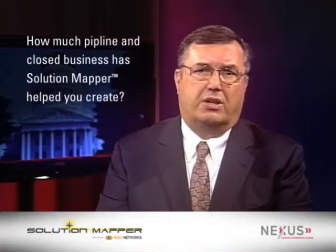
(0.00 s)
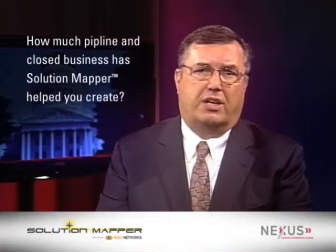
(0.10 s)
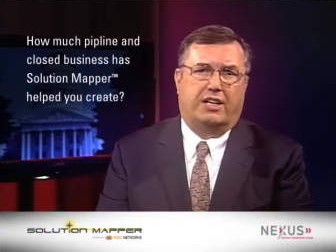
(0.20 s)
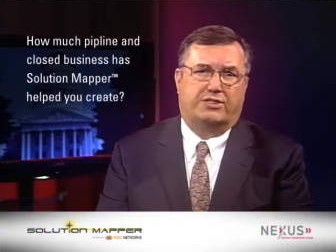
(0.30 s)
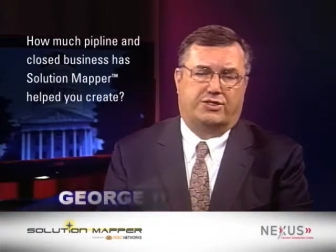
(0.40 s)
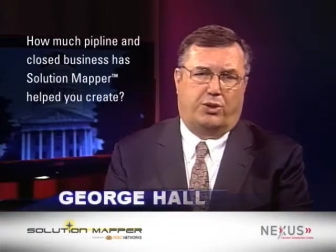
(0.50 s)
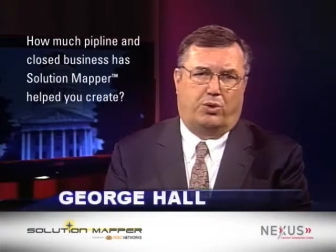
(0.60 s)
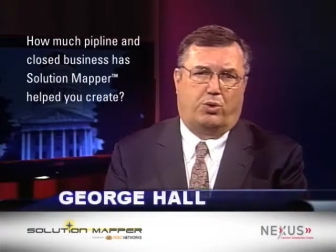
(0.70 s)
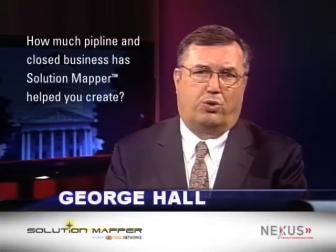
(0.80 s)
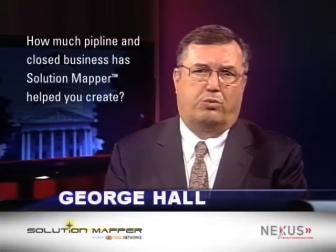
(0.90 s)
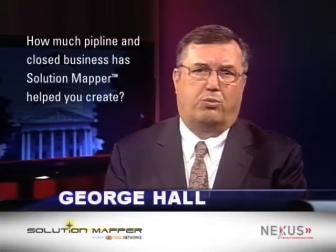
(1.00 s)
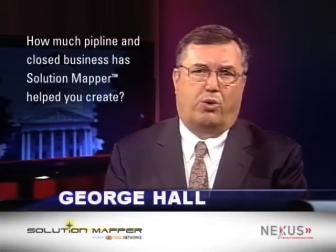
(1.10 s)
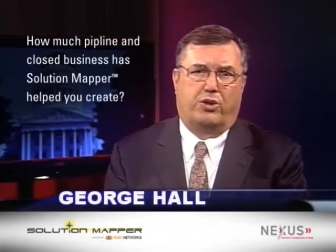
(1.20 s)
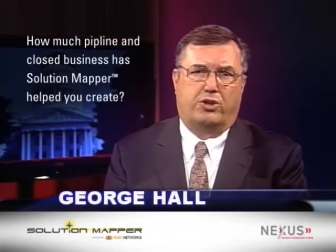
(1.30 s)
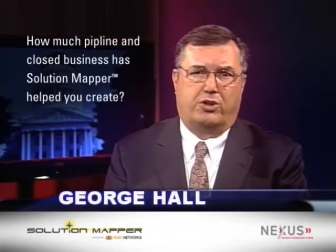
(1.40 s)
and sold
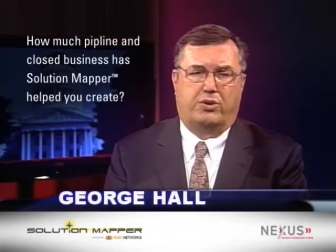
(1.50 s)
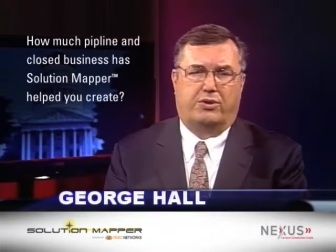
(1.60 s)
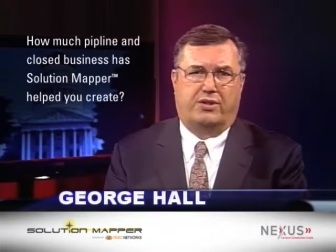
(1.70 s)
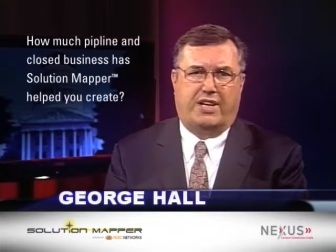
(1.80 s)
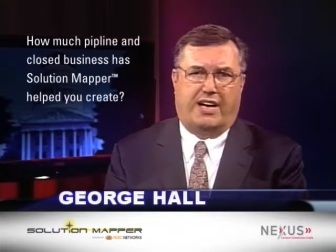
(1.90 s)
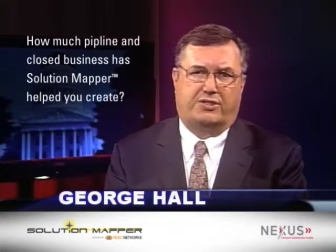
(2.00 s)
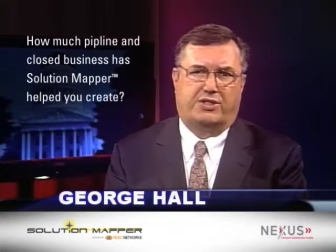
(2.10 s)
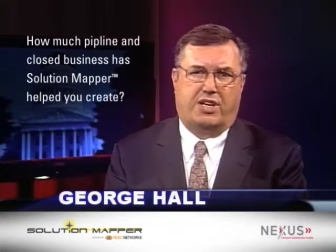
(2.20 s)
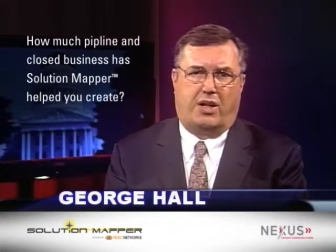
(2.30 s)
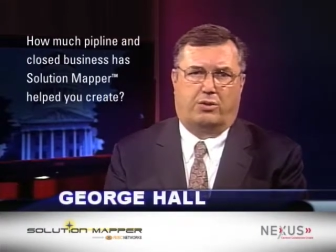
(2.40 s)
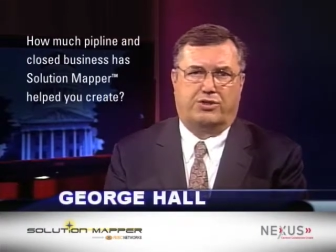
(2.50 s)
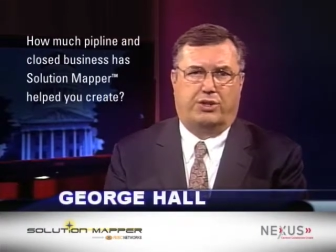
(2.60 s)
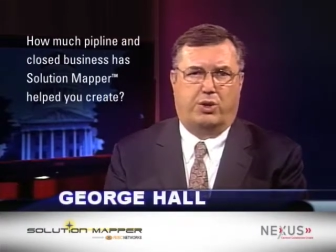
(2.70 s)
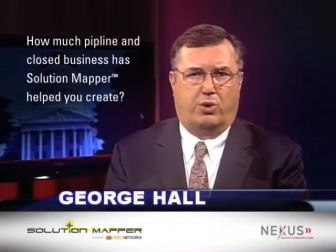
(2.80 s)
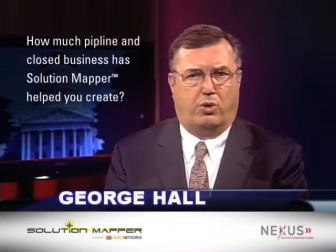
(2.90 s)
more than $200,000
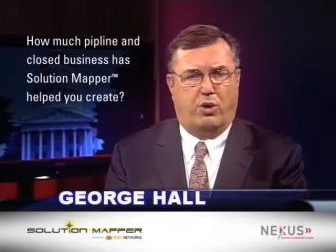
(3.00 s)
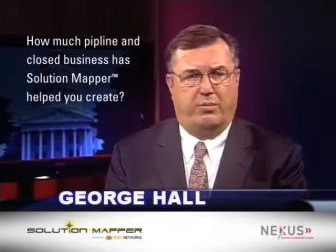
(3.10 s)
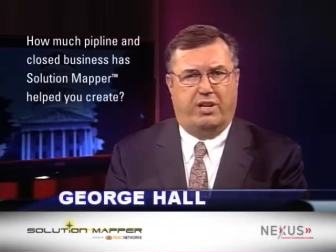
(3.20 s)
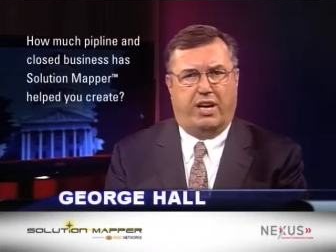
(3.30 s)
in new equipment